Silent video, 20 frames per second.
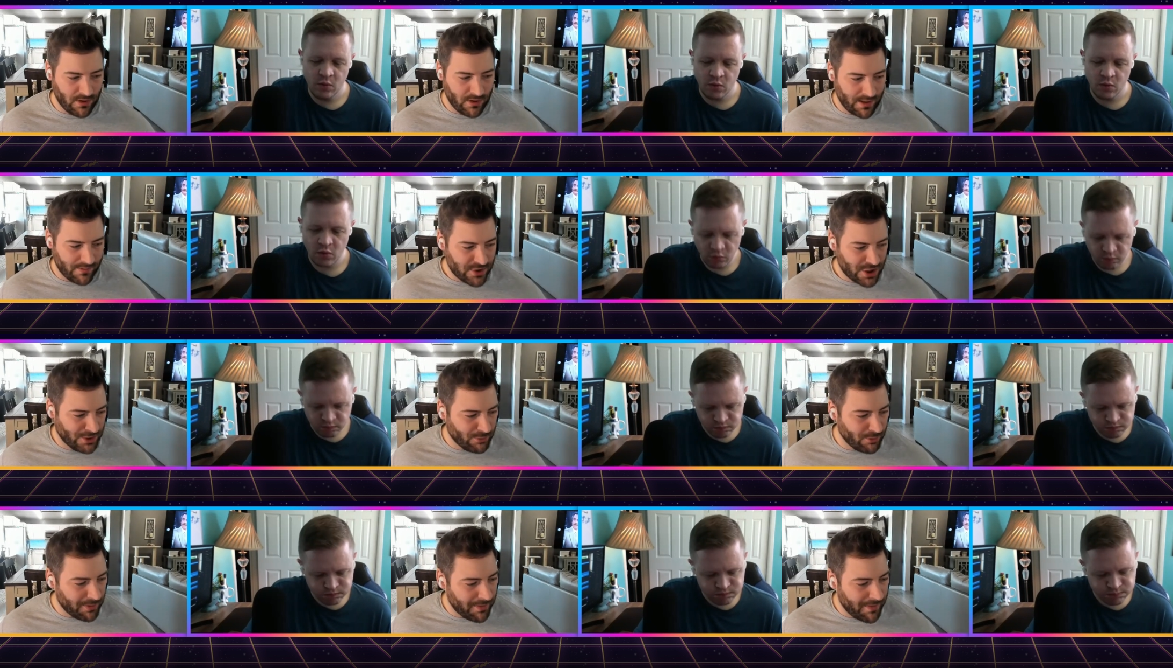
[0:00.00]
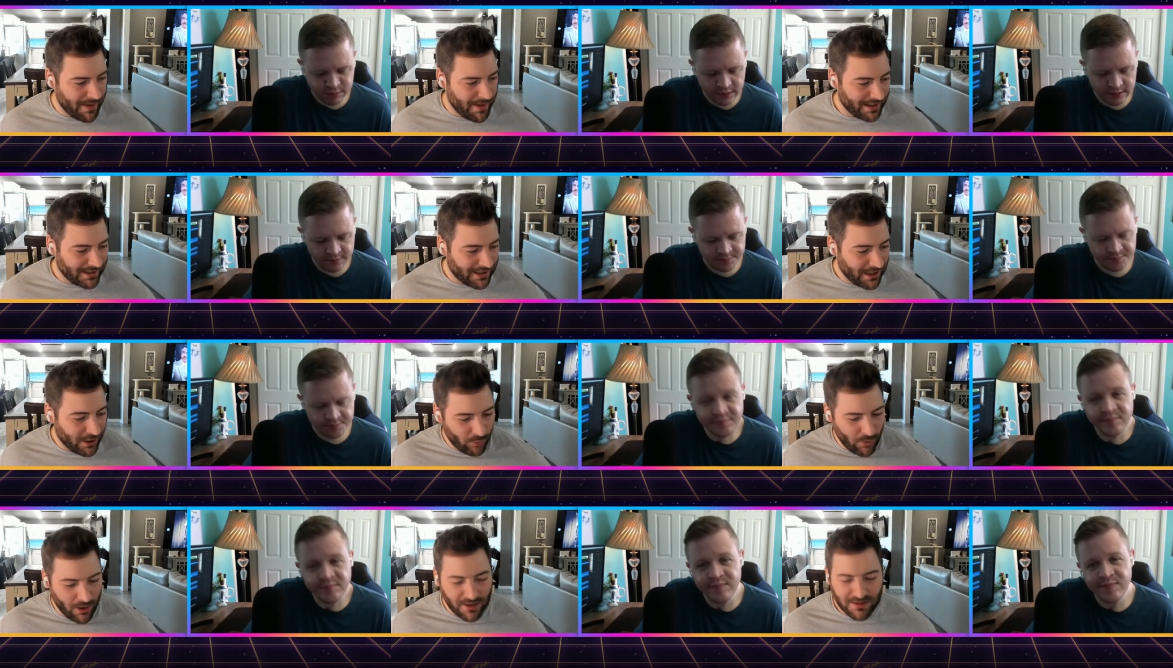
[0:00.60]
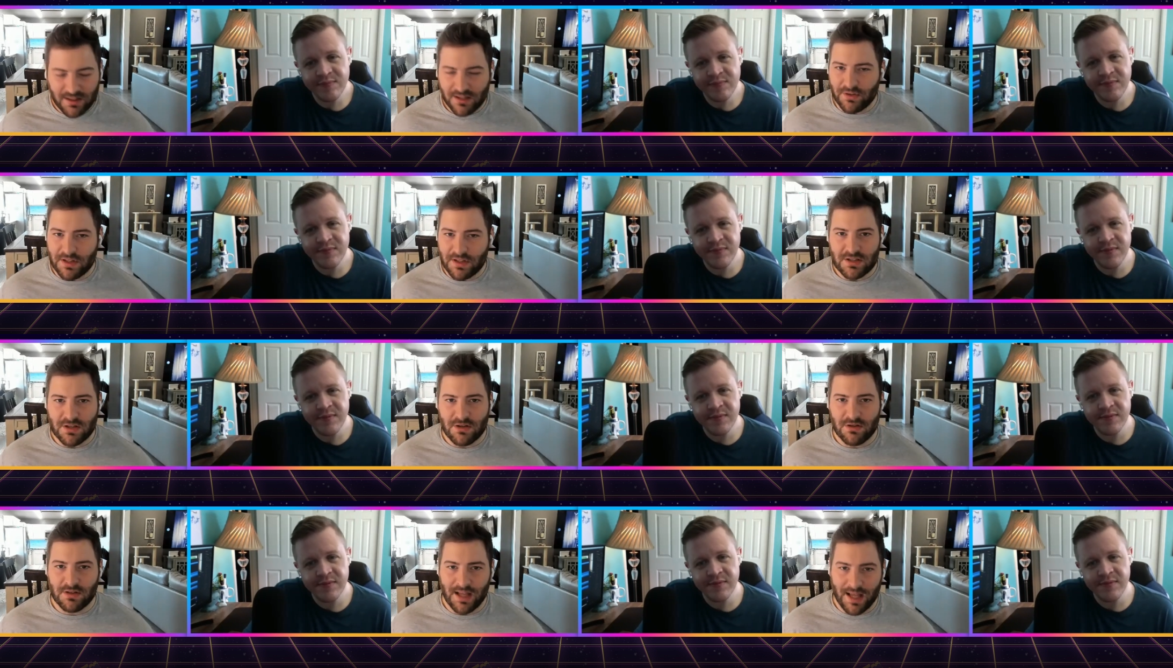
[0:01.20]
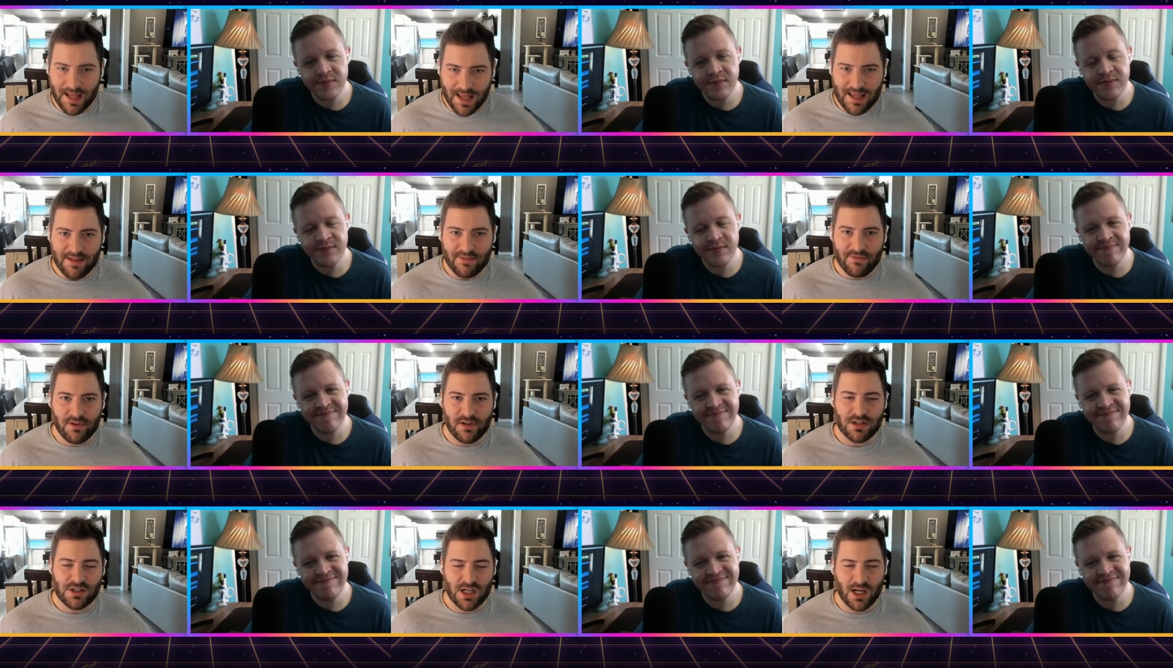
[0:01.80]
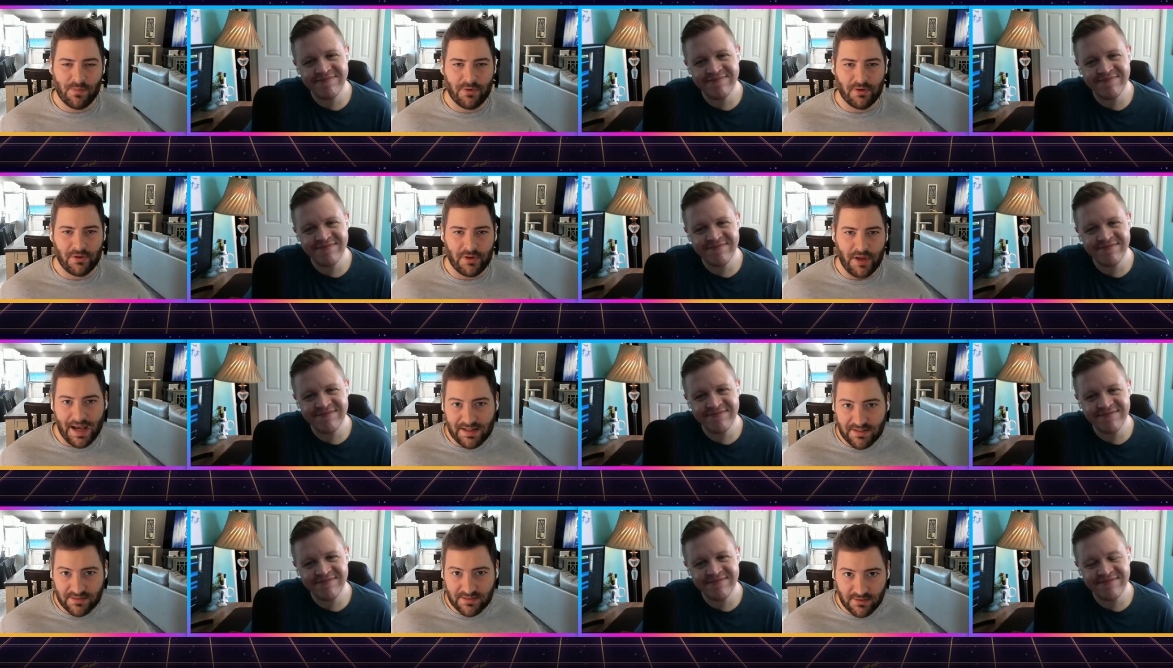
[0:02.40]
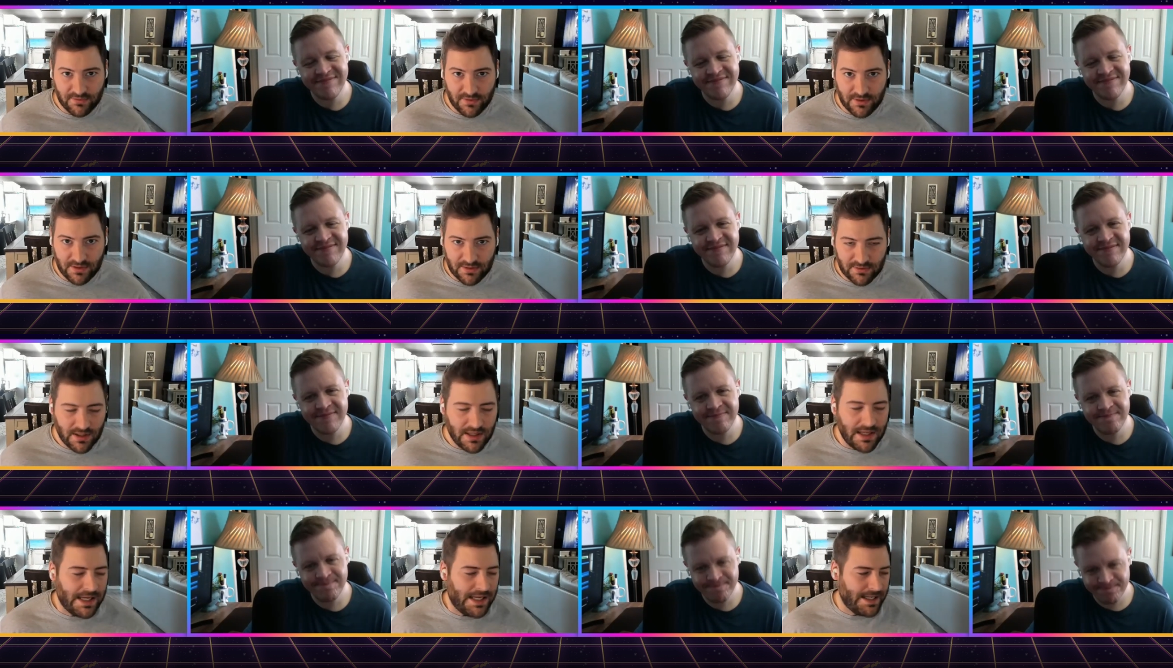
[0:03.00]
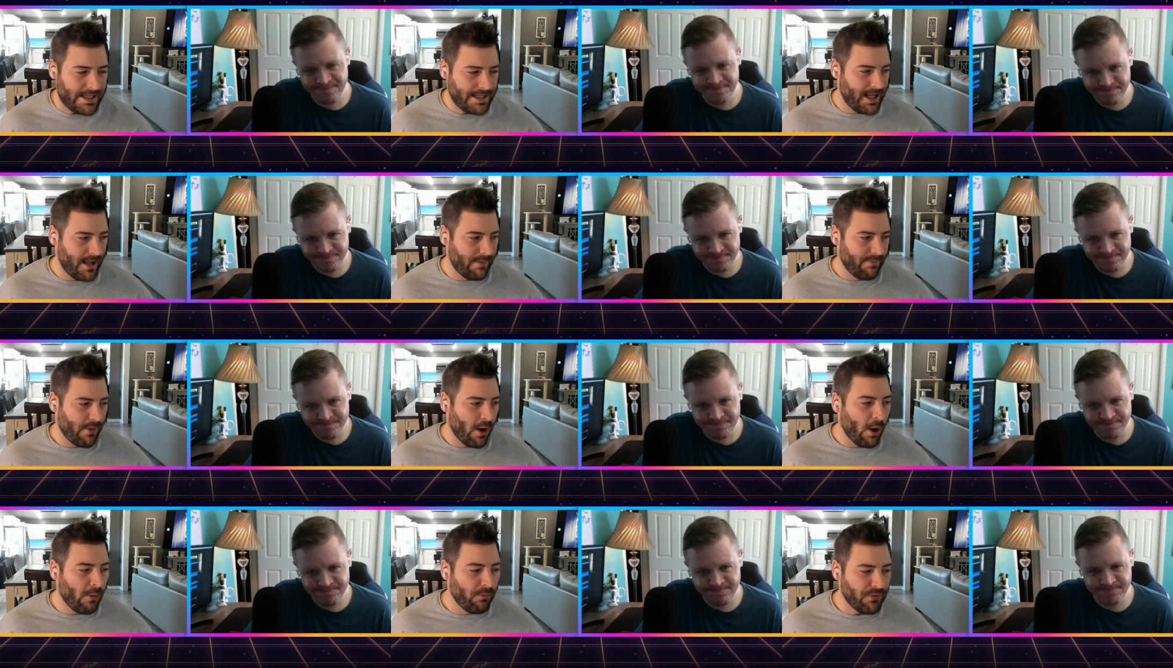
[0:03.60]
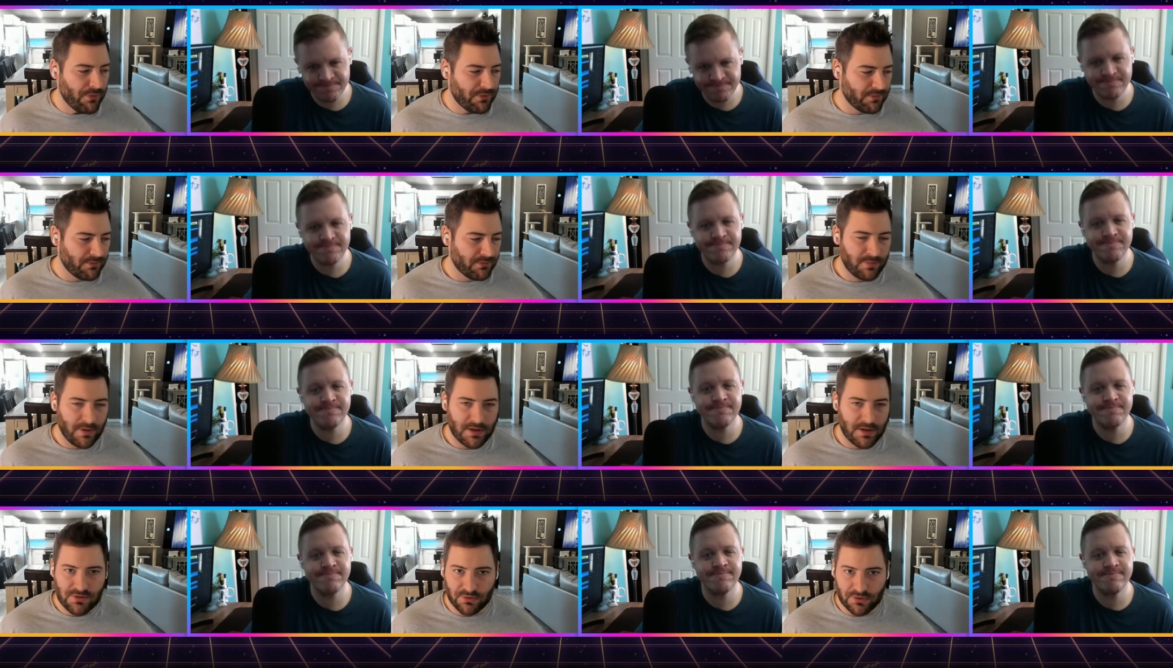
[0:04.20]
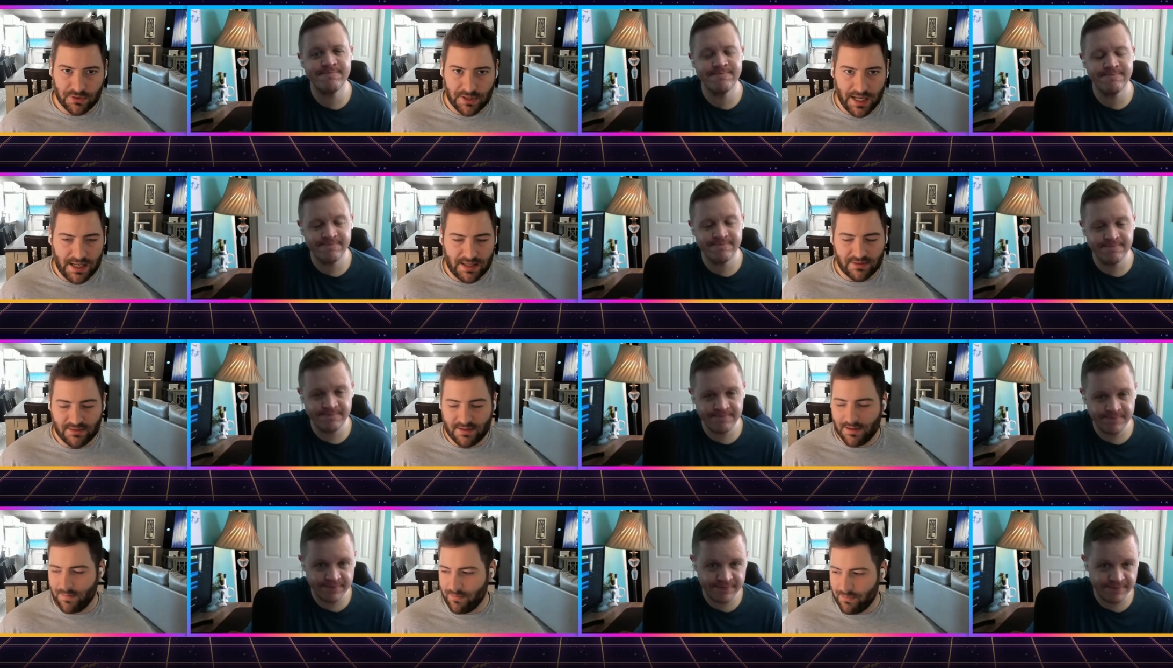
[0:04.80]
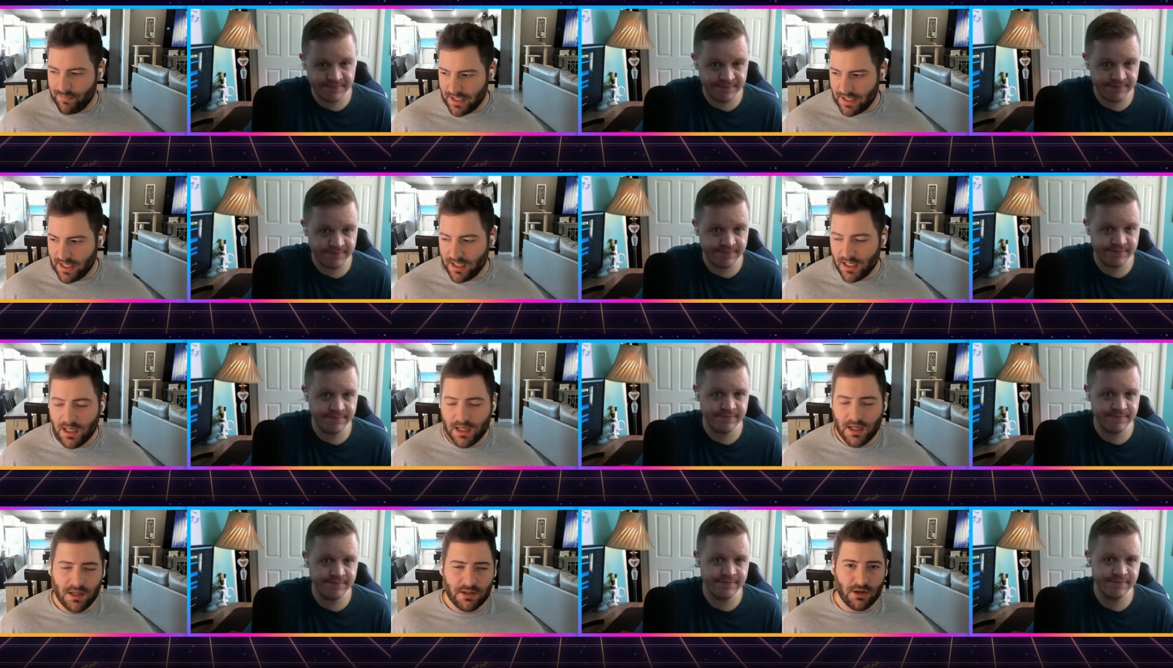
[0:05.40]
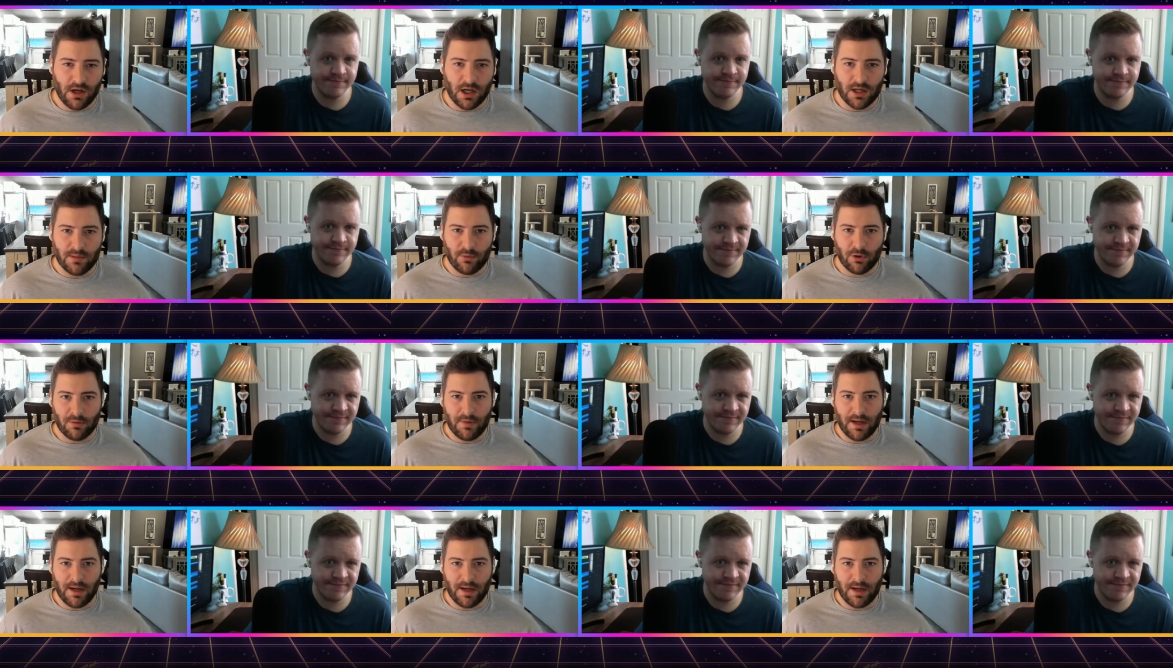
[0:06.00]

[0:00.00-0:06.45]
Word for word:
Speaker 1: I'm sure we'll be back relatively soon to A, finish up The Last of Us, um, hopefully with some special guests, and B, talk more